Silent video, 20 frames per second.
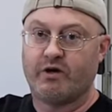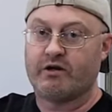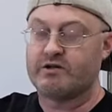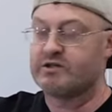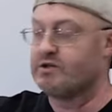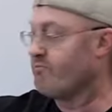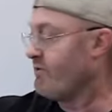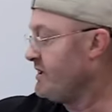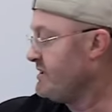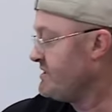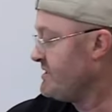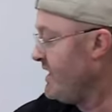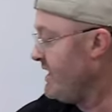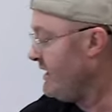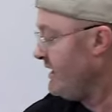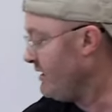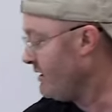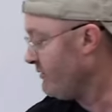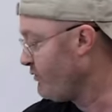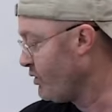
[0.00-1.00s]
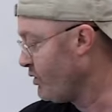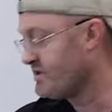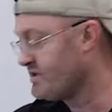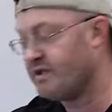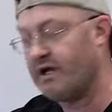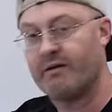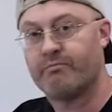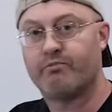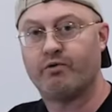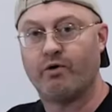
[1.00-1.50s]
But I'm a big
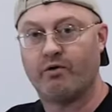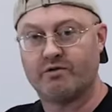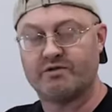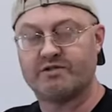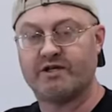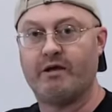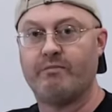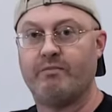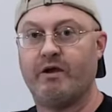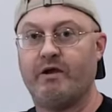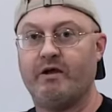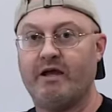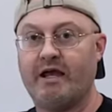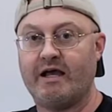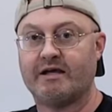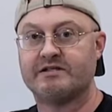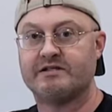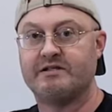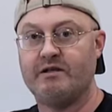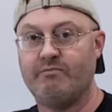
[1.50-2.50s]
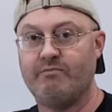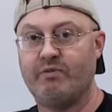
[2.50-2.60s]
crawl, walk, run guy.